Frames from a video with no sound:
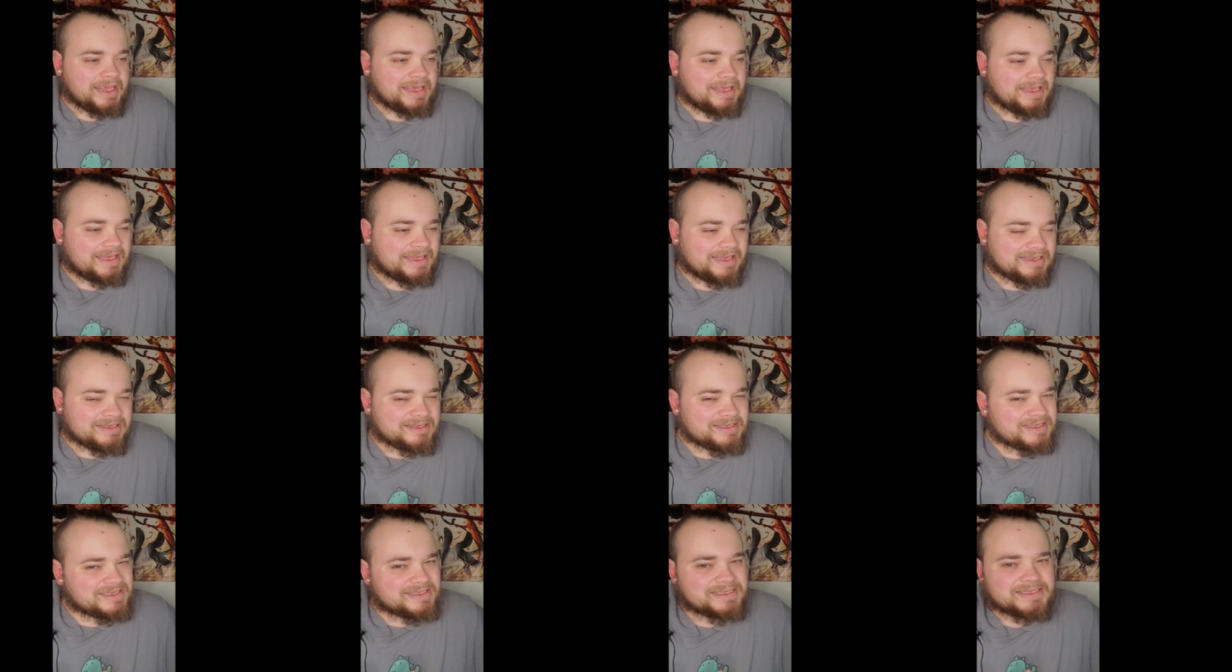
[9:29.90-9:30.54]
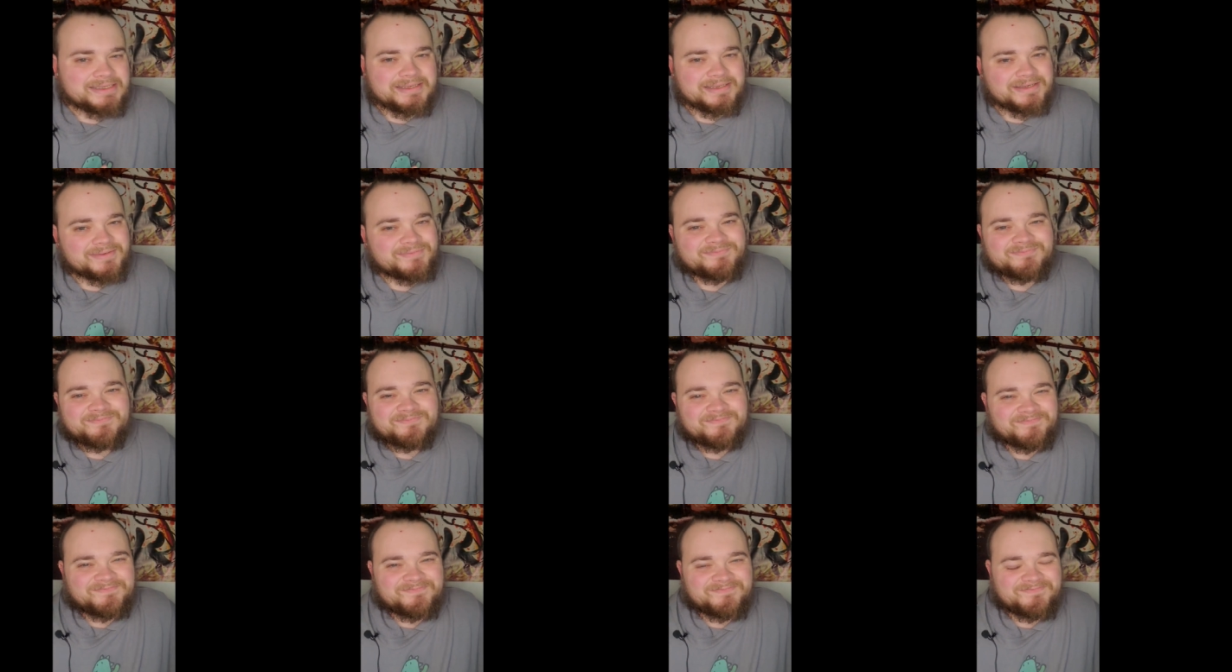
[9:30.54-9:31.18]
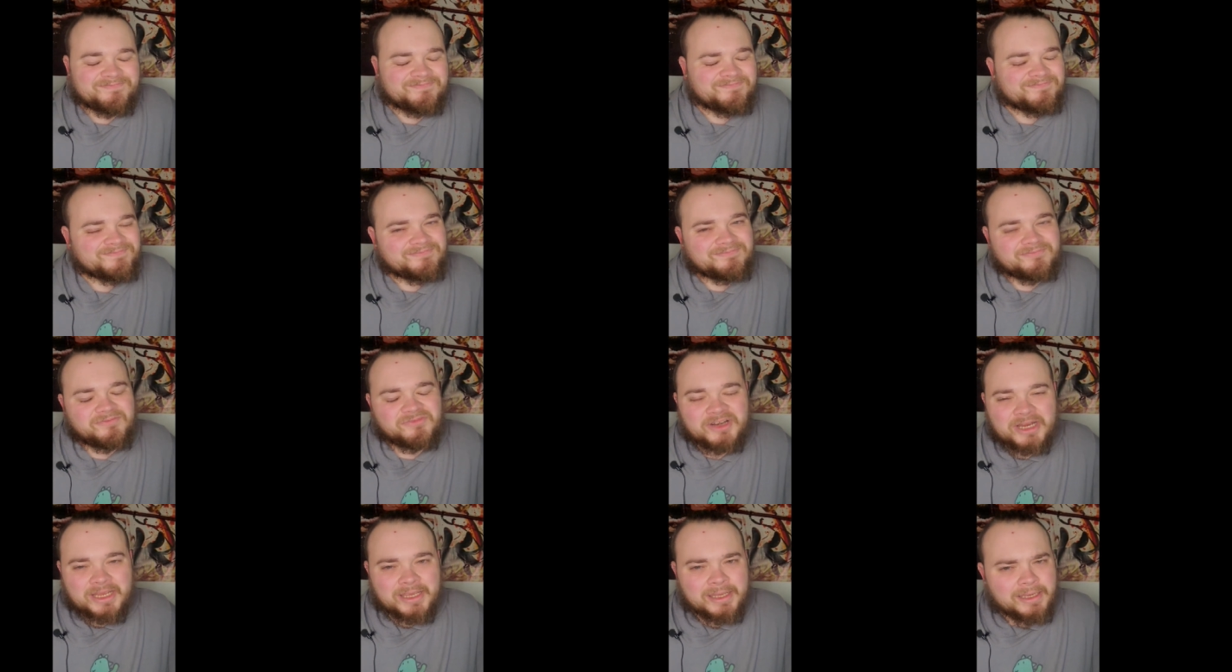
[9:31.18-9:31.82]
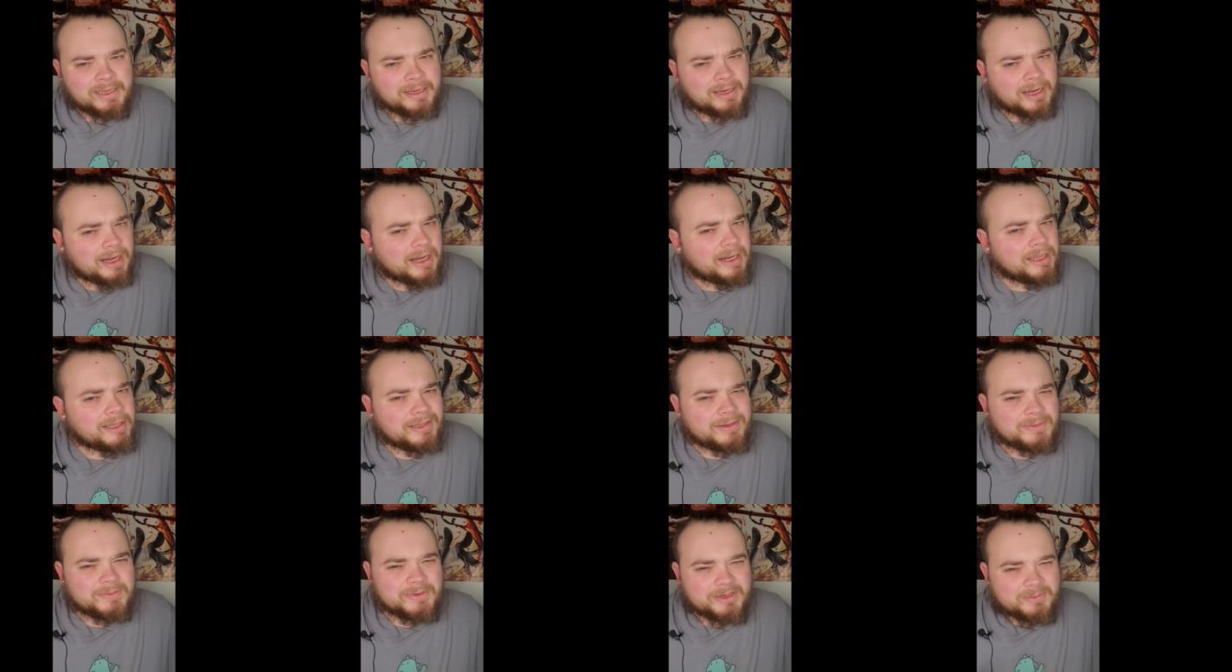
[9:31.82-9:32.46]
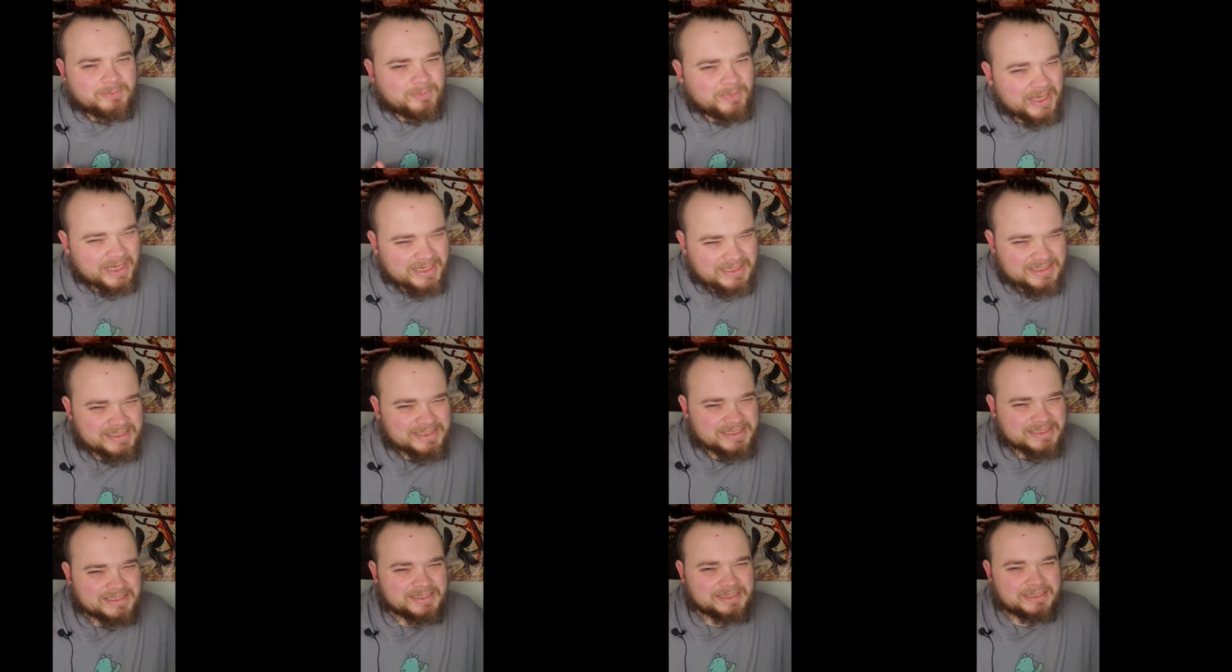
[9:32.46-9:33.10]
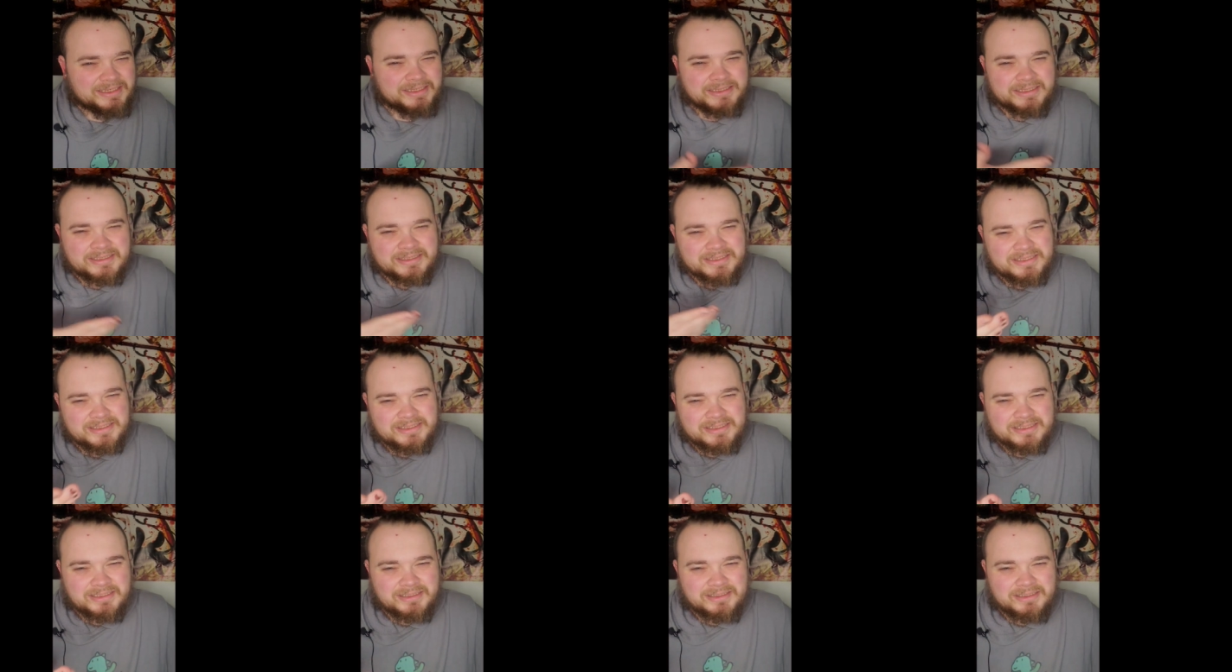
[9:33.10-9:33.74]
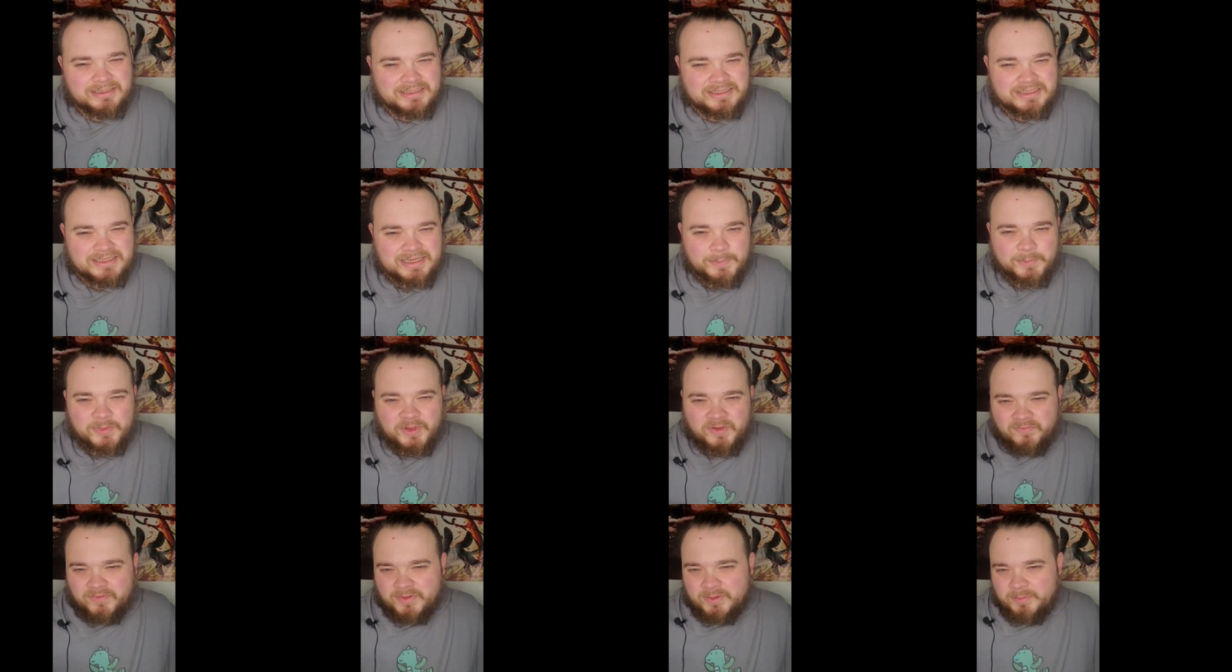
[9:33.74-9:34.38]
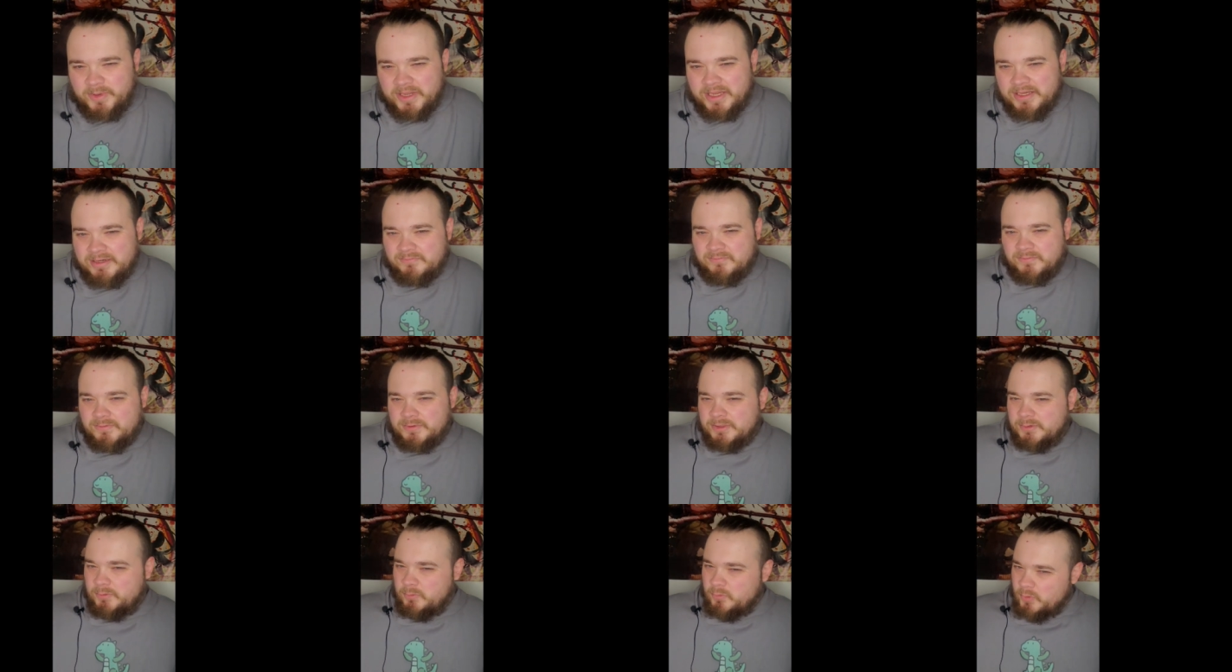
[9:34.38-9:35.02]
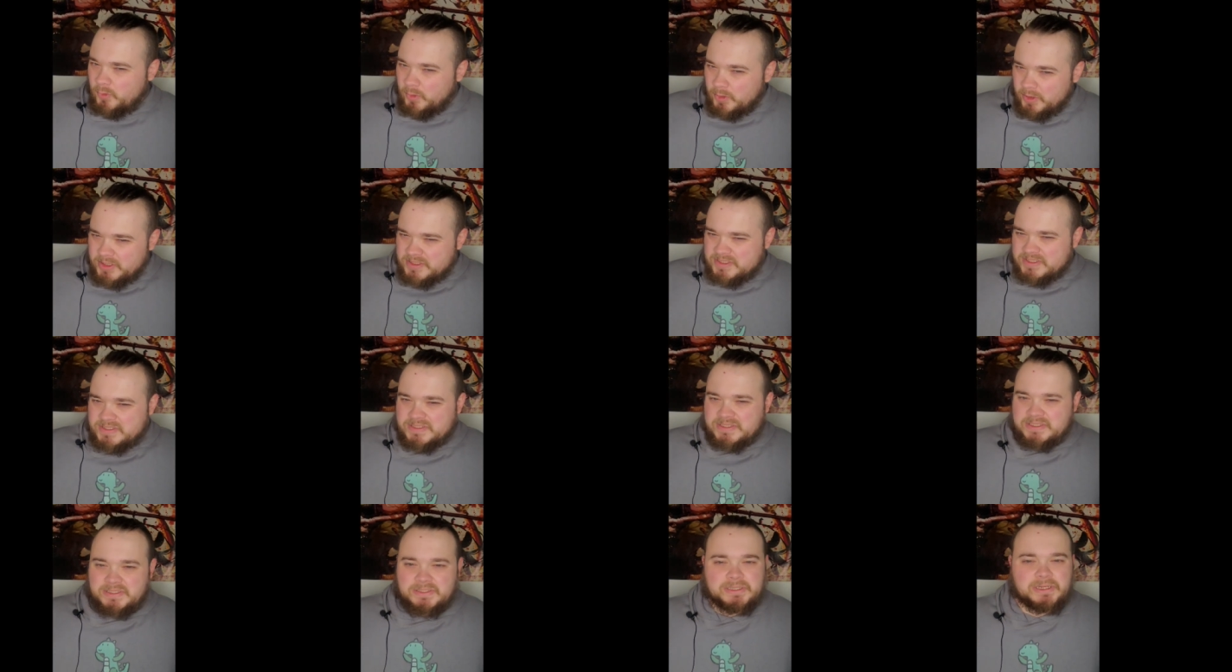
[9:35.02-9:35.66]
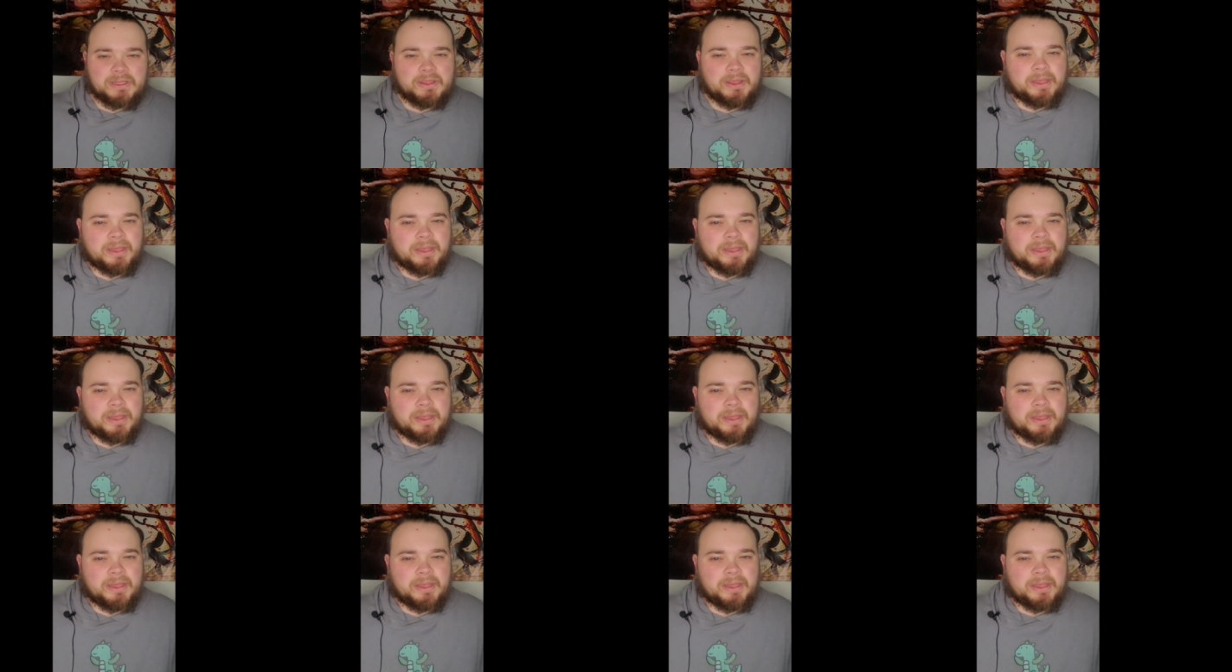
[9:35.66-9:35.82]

it's ringing hollow at best, and it's deceptively painful at worst.